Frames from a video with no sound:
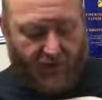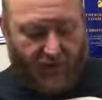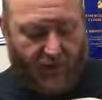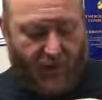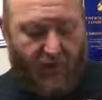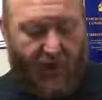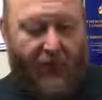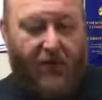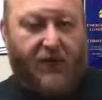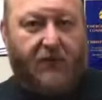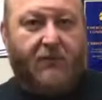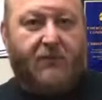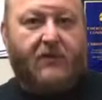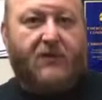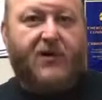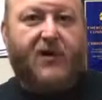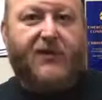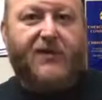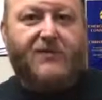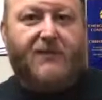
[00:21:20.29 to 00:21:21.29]
any
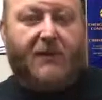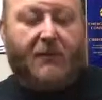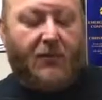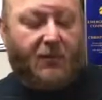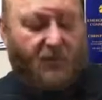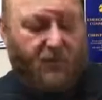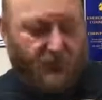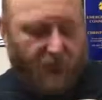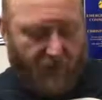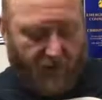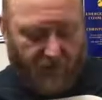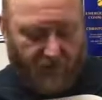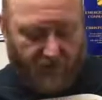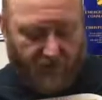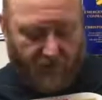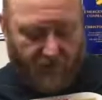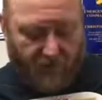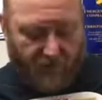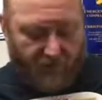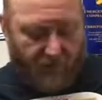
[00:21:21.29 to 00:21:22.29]
service member
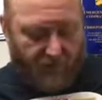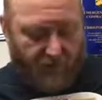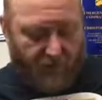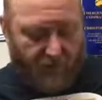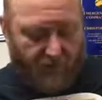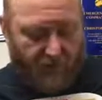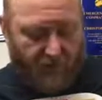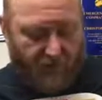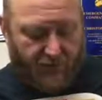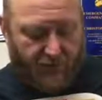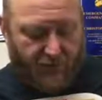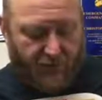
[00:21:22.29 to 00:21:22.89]
who